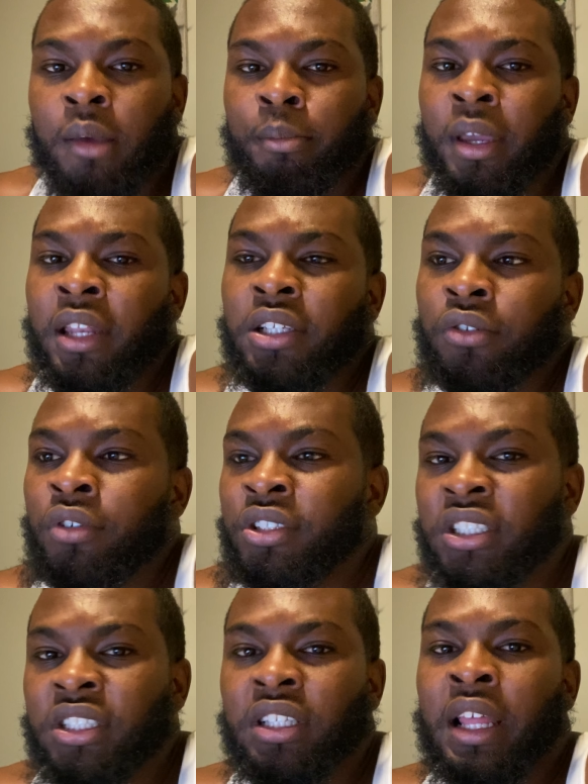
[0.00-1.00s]
Paydex score
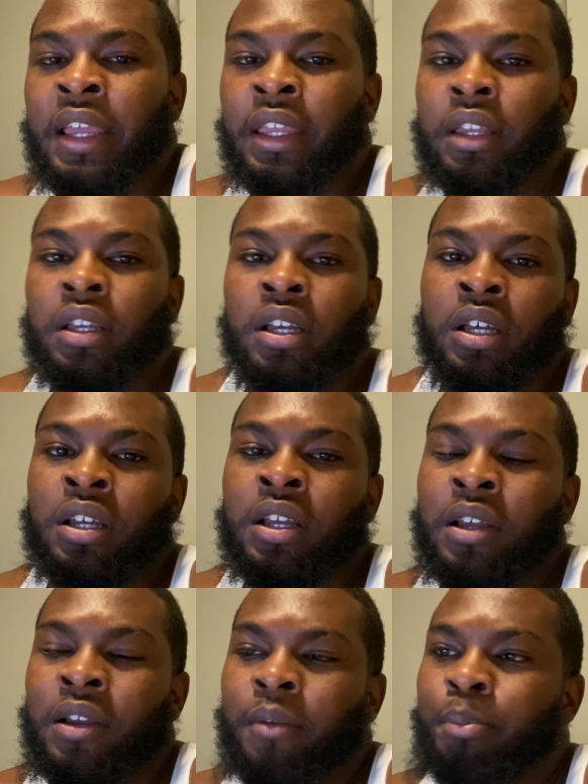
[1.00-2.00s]
just like a,
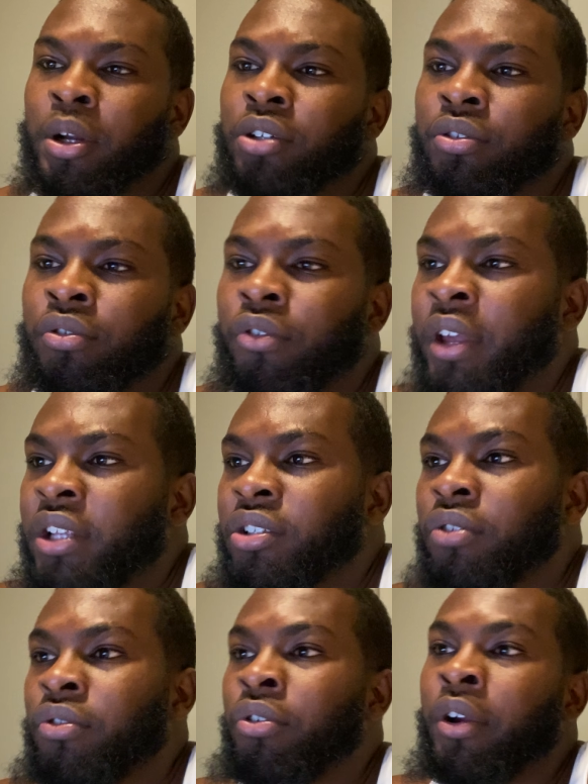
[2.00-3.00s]
a personal credit
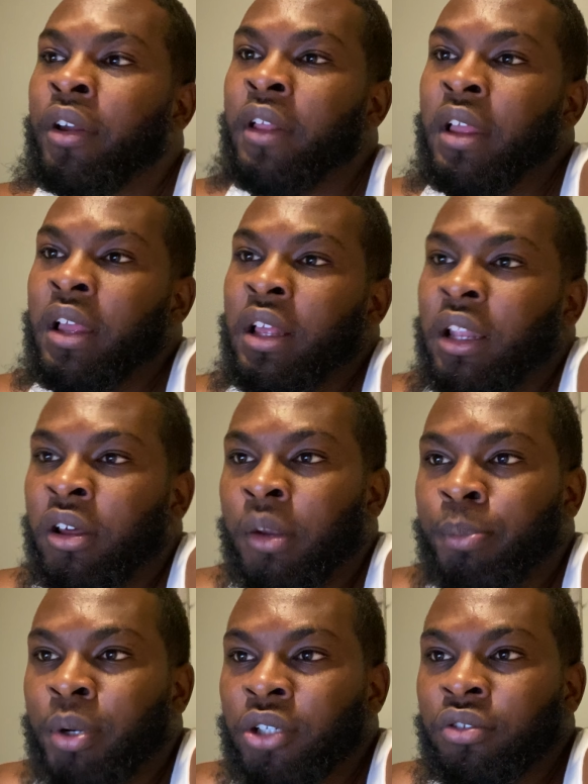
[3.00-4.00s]
score. On a
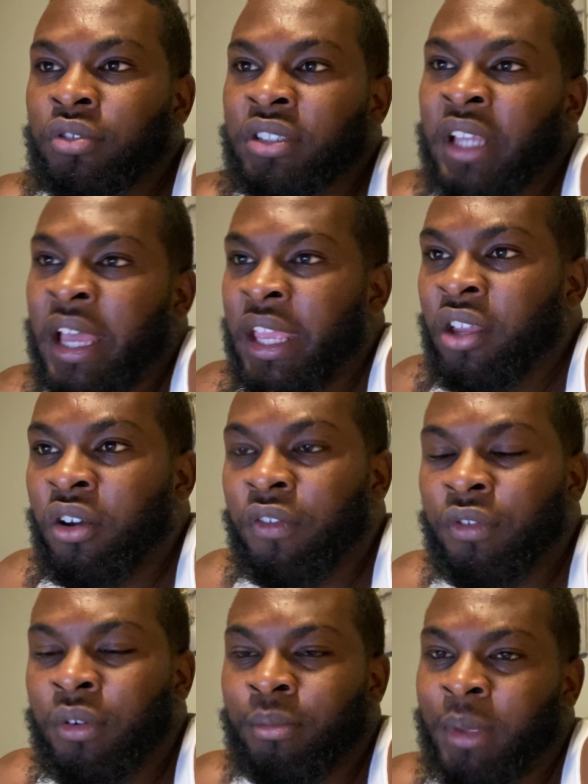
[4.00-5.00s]
personal side, you go
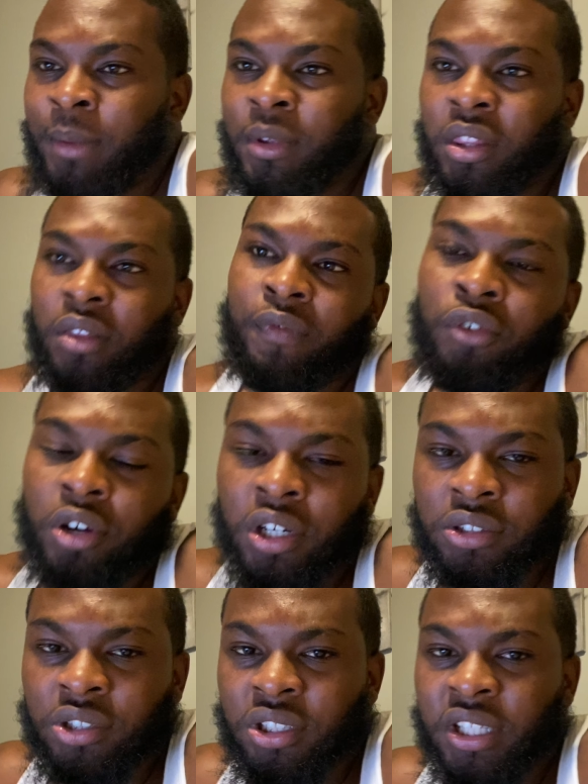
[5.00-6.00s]
from maybe
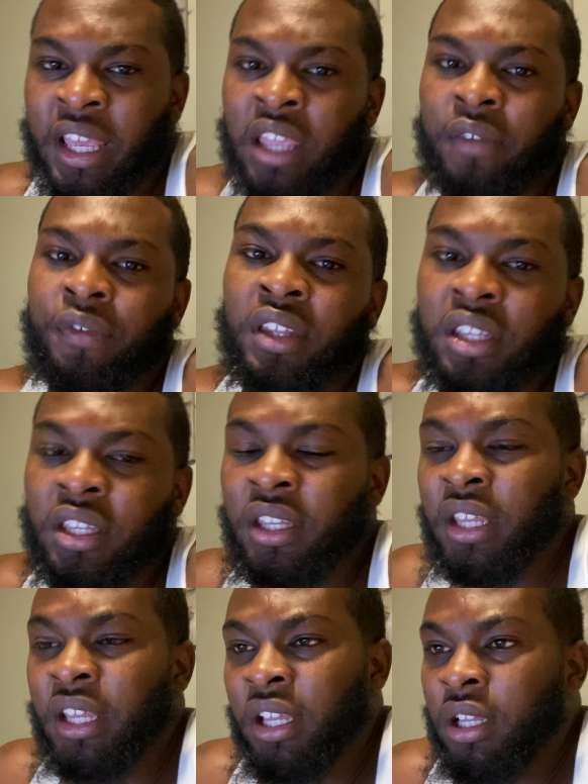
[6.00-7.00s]
400 to 850
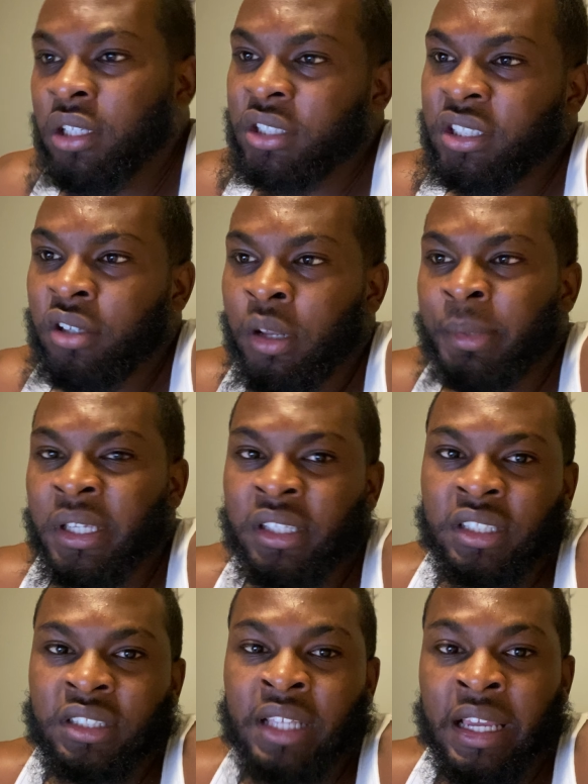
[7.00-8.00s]
just on a
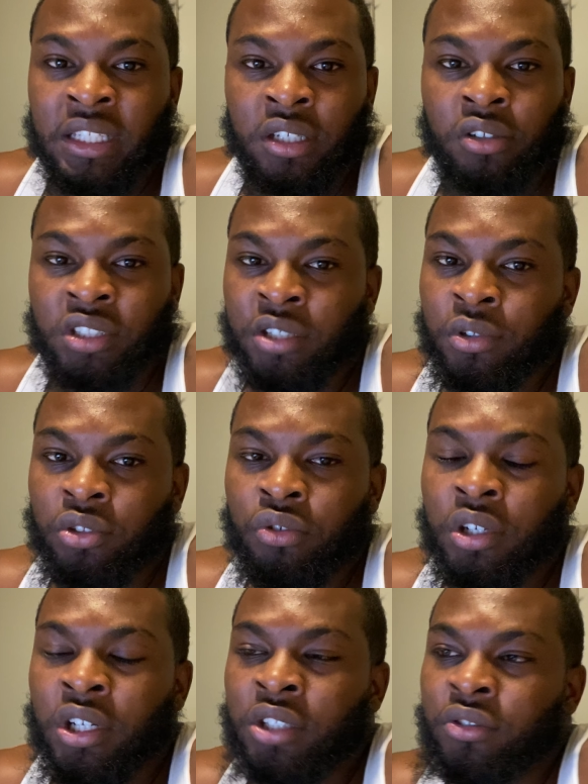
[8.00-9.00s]
business size goes 0 to
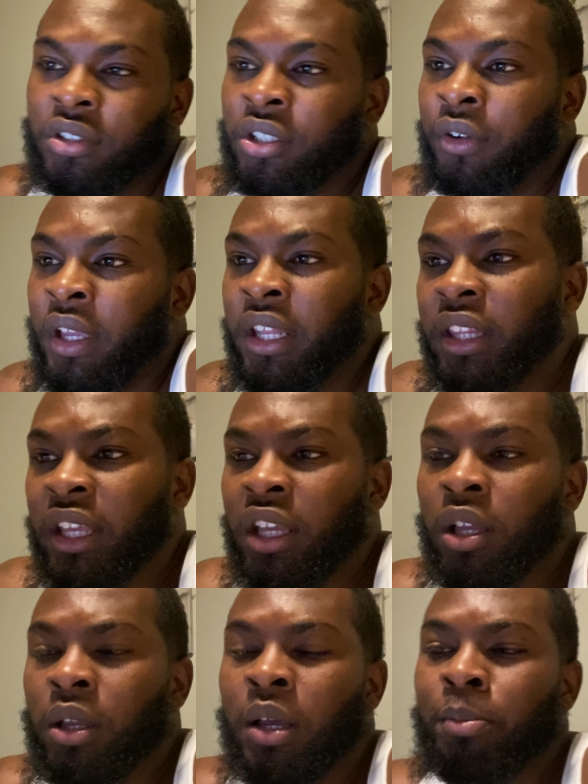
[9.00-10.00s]
100. So
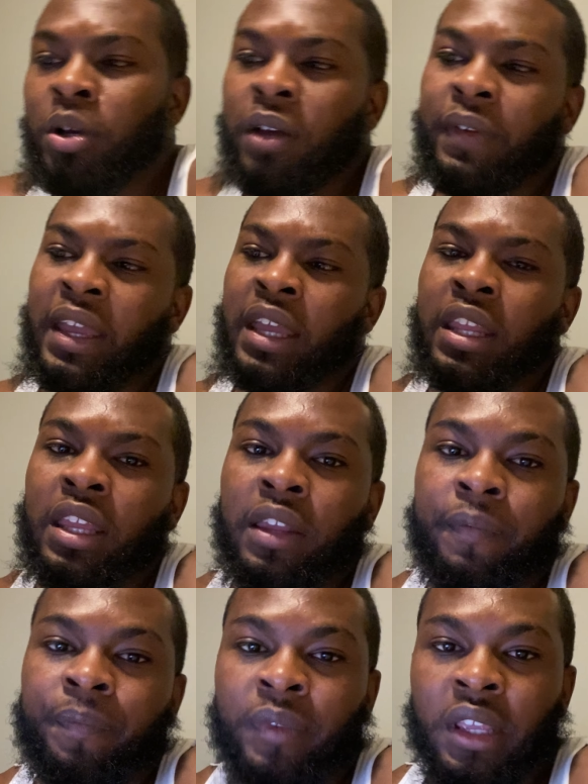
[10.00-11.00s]
anything above 80
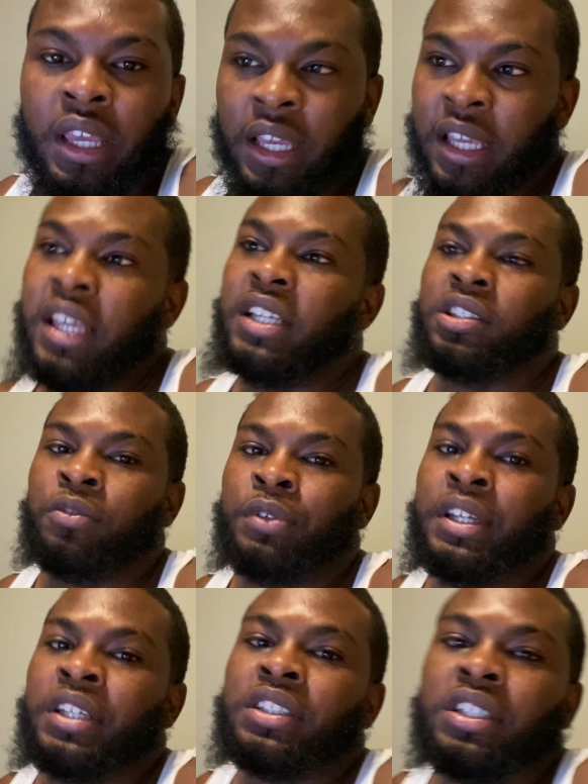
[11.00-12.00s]
is the
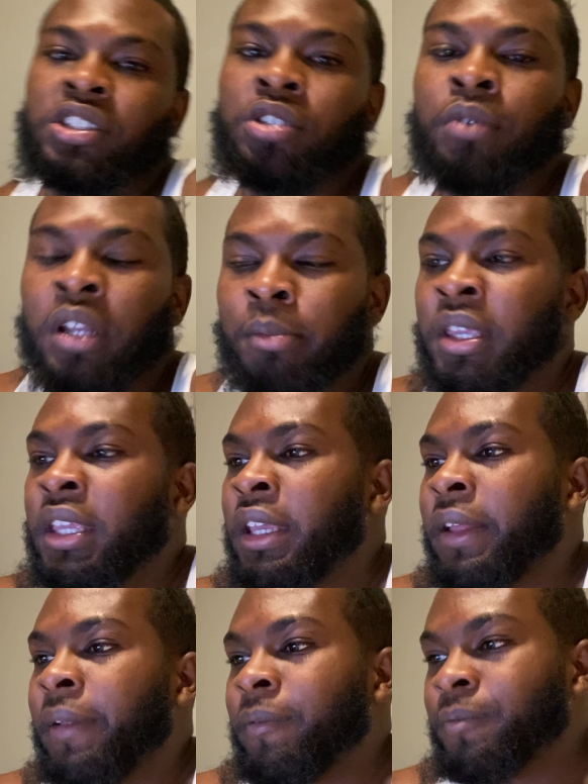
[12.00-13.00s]
range that you want to be
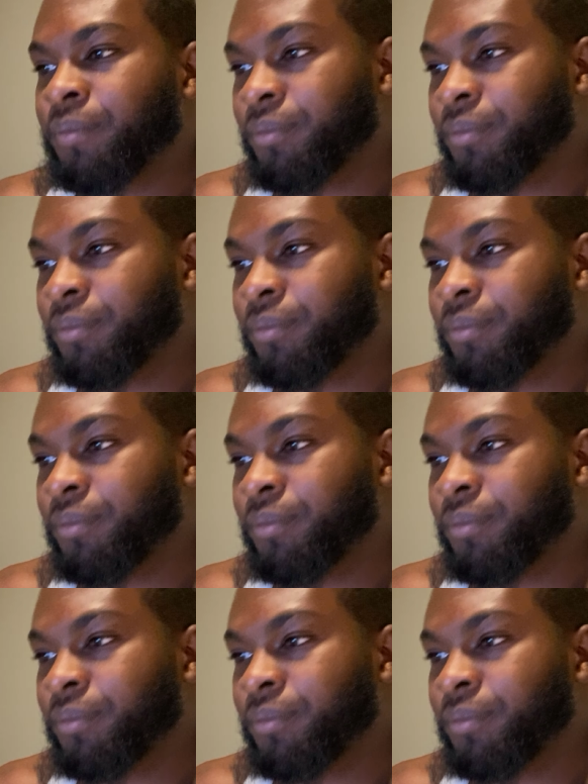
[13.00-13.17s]
in.